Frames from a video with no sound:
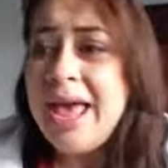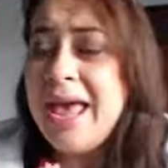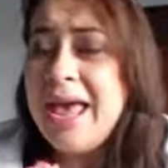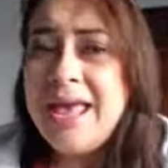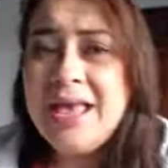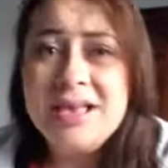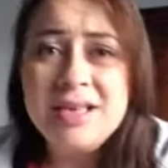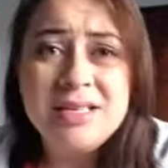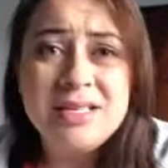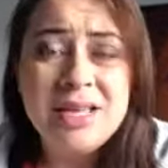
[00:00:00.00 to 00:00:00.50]

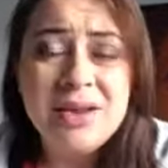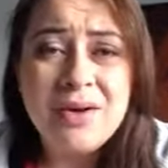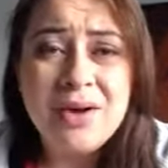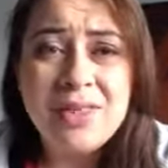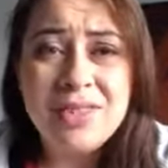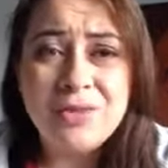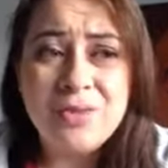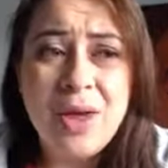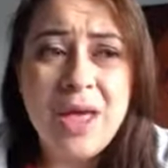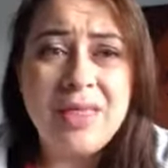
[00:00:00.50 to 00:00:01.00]
Is there
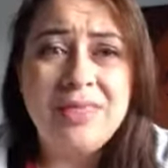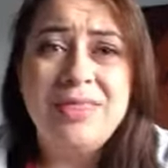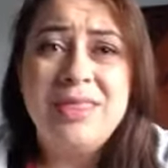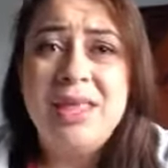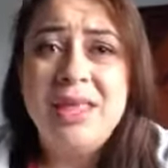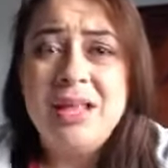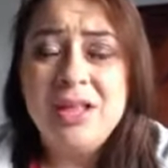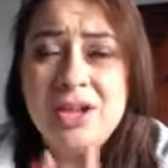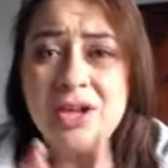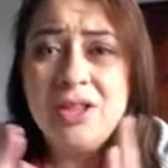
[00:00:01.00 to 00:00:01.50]
a threat
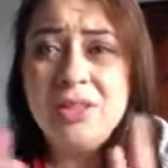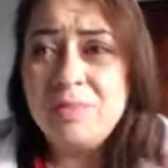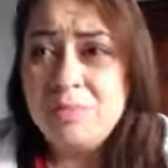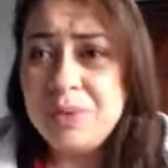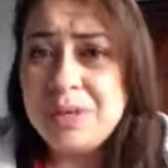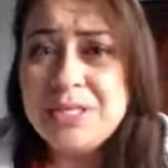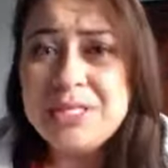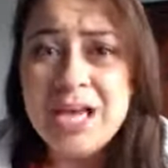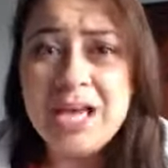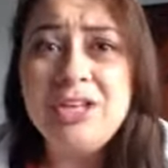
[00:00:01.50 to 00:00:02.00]
that could
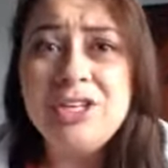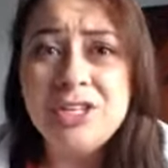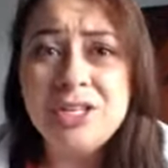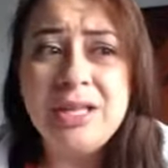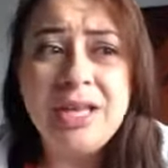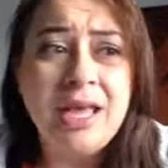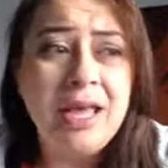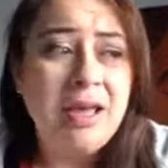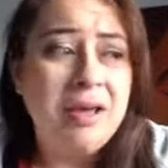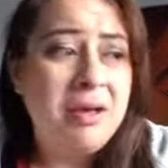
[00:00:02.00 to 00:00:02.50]

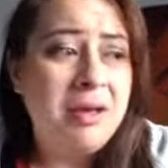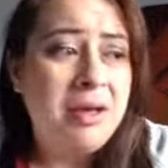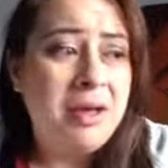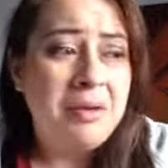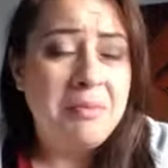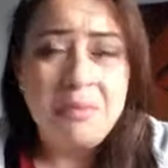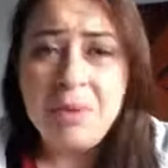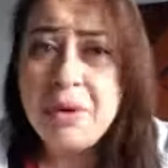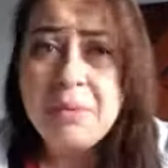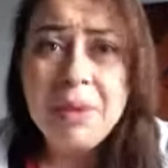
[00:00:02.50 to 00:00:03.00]
potentially
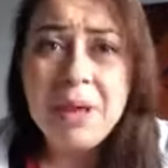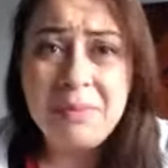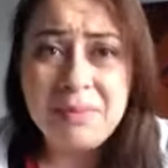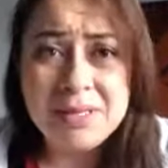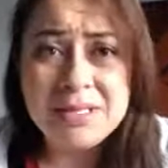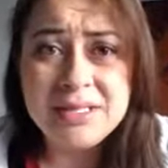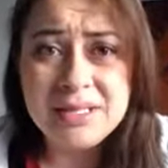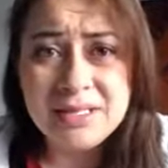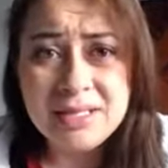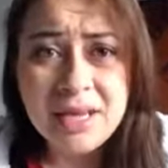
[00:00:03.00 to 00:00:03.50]
put my
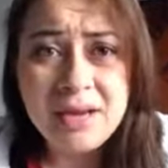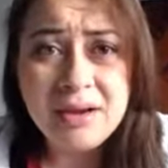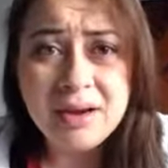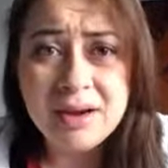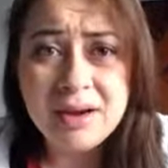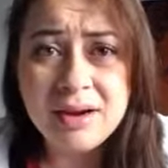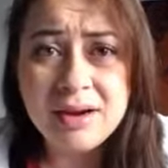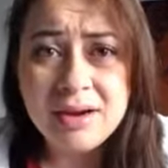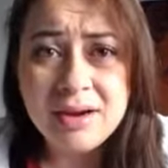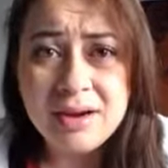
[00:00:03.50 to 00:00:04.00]
business
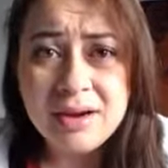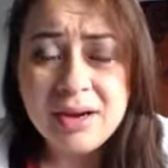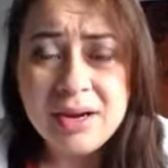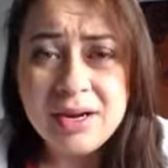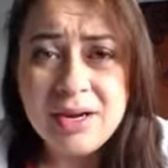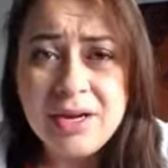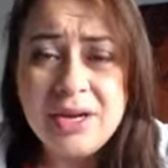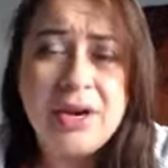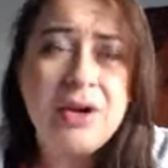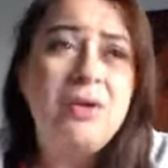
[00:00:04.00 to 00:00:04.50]
under?
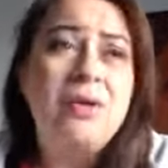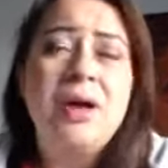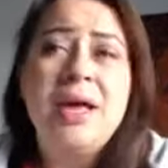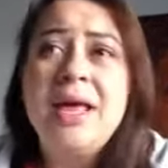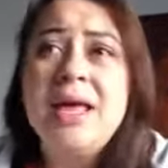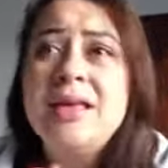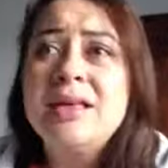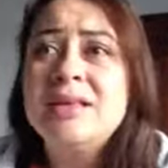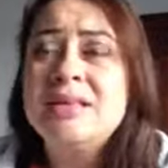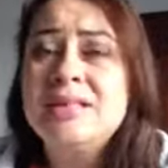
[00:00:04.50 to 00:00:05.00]

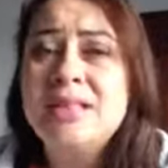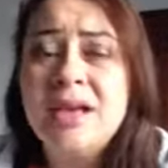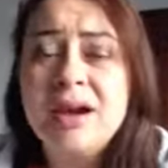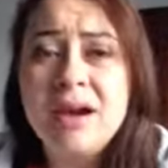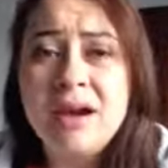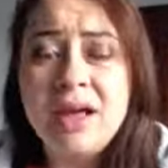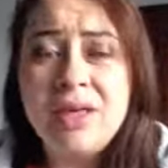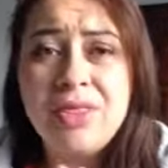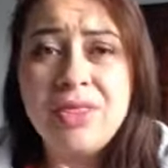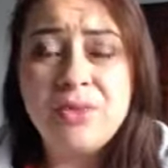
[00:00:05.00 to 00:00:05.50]
Is
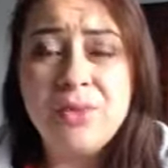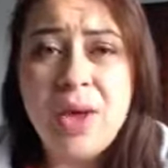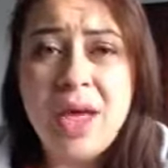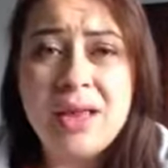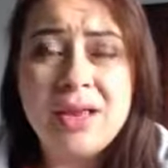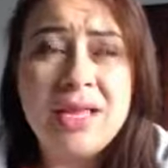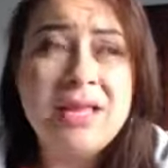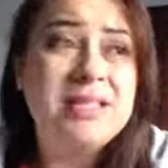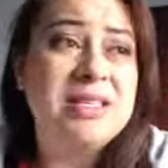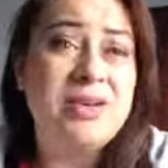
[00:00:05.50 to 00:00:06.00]
there a
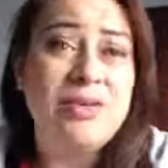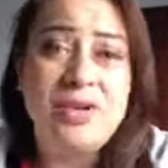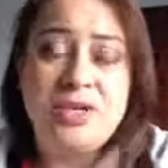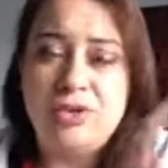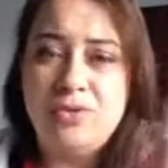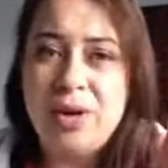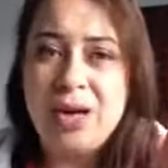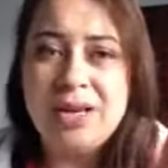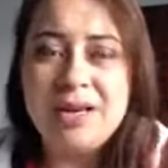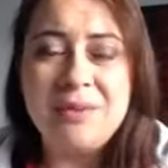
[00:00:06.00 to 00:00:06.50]
threat? Is there a
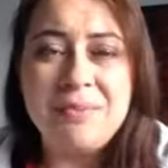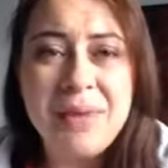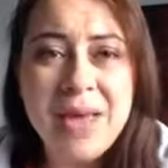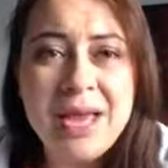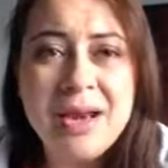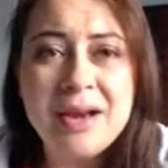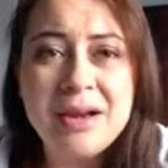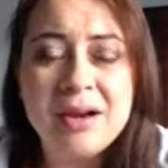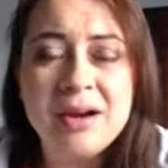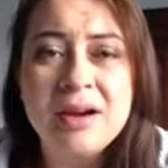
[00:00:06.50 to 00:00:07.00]
direct
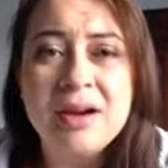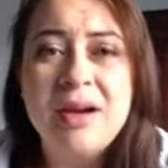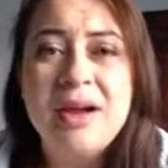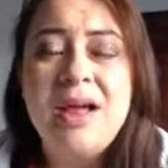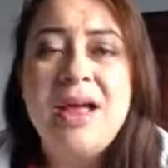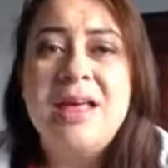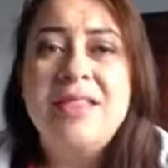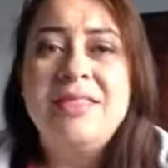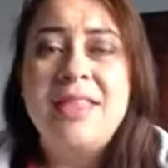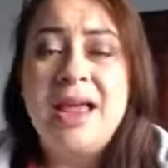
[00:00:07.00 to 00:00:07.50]
competitor
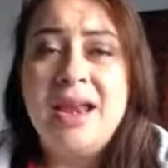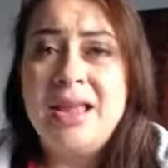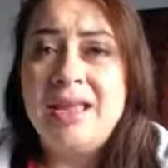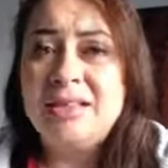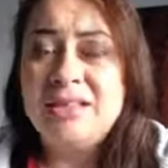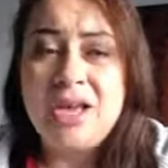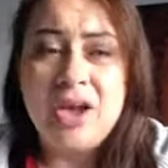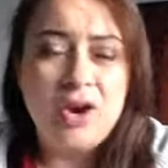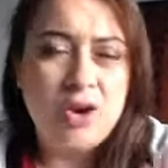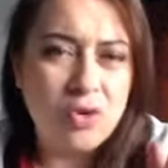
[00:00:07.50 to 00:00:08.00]
that
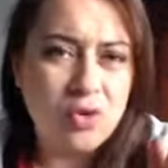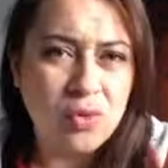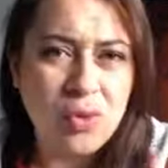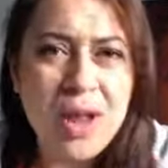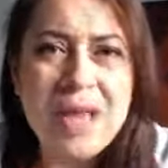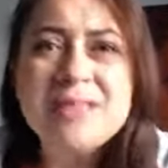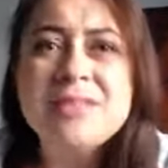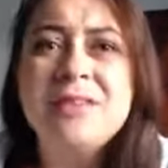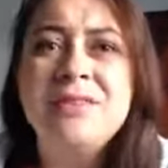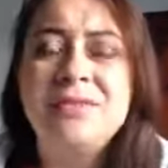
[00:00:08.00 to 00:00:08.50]
is
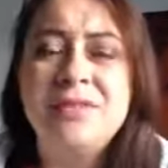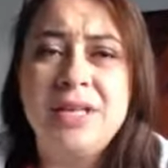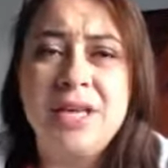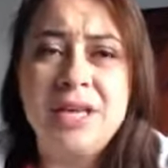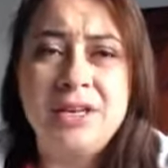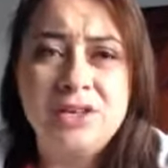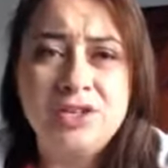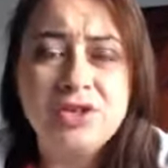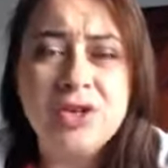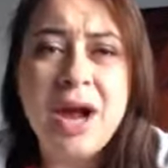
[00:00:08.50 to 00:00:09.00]

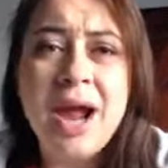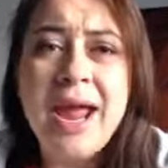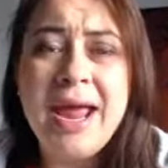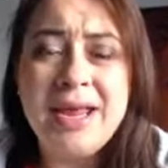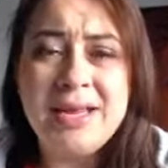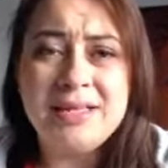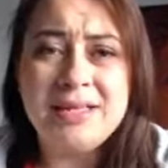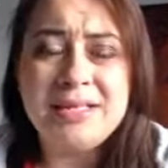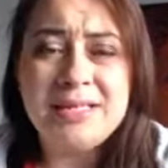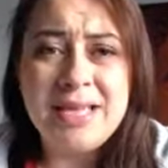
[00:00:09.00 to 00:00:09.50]
aggressively
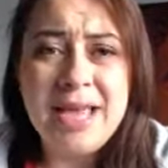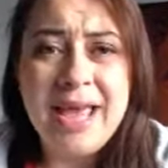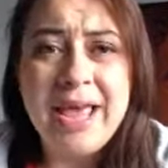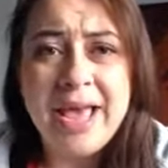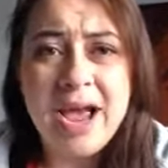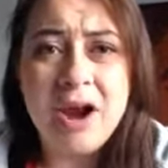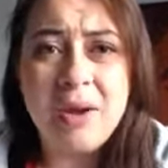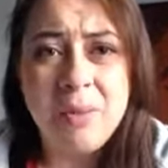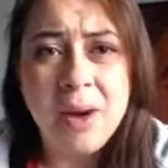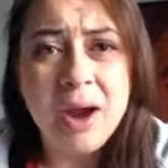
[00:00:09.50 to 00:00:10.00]
trying to take
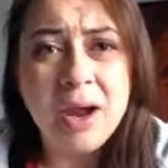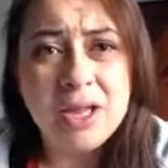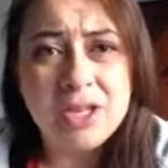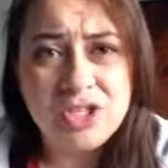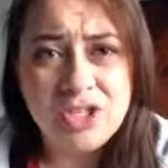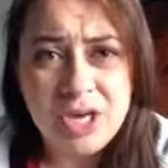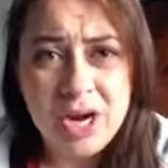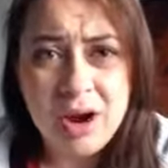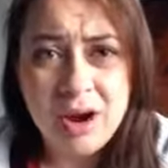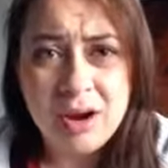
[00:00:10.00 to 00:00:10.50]
our market
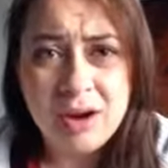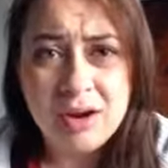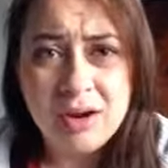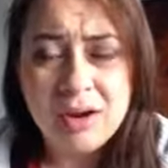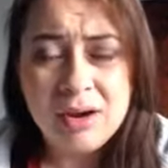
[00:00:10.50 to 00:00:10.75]
share?